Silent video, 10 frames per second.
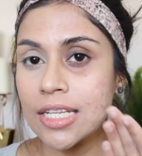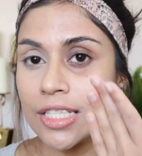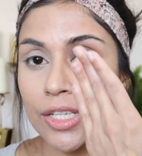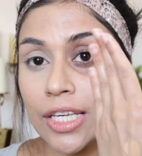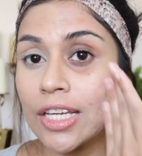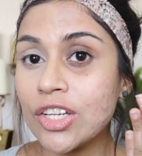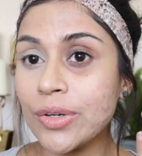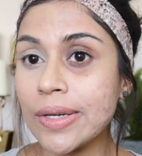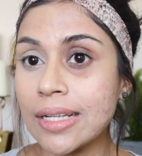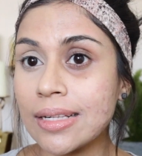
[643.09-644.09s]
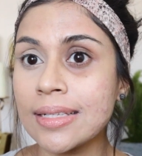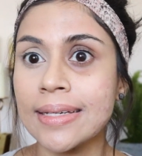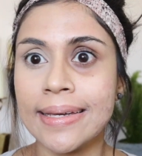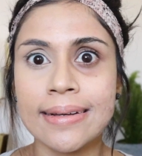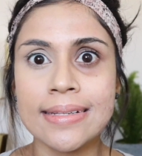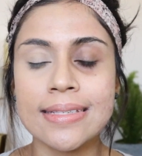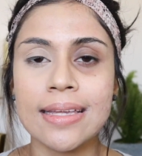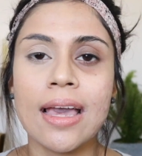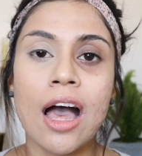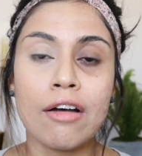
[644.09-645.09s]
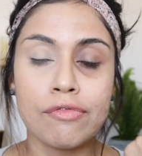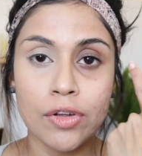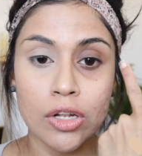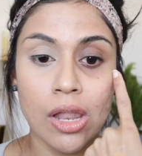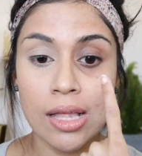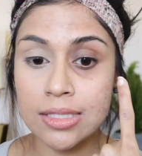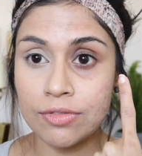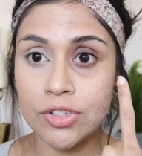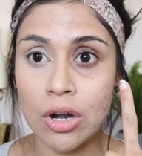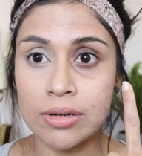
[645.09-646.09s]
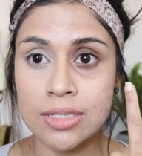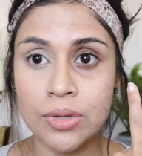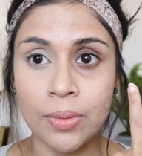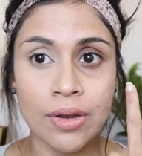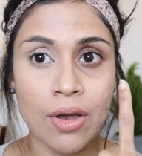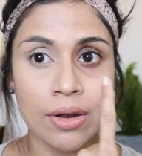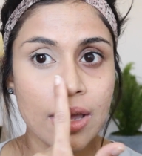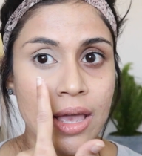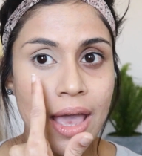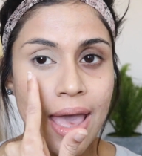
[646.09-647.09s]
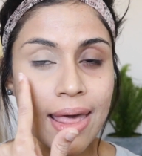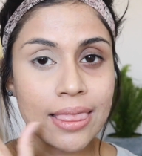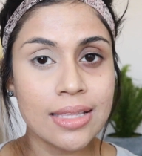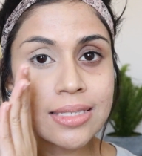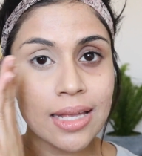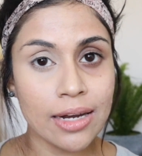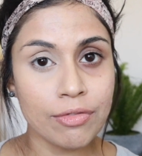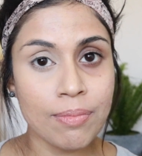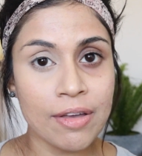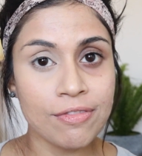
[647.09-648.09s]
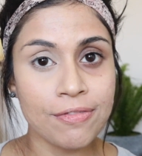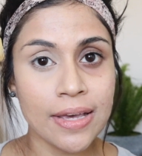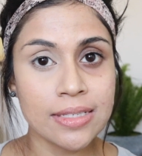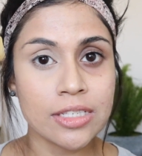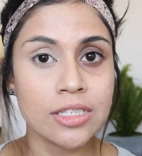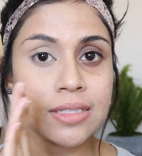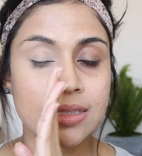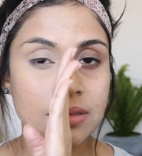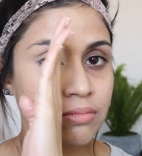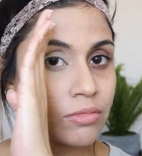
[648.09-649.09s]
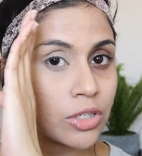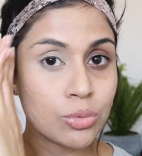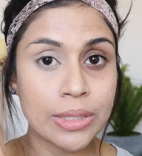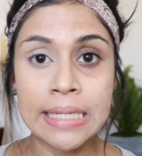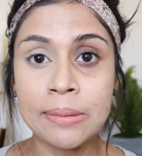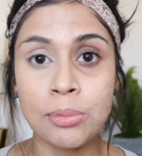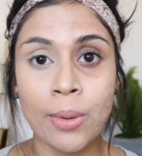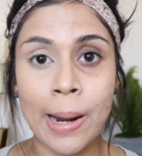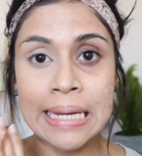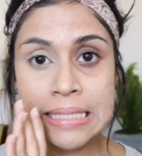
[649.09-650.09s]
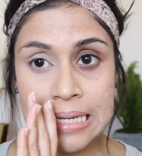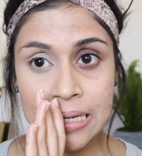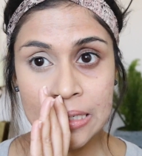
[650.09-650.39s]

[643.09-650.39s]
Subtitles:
So here you can clearly see I have lots of darkness going on, and this side of my face is really bright.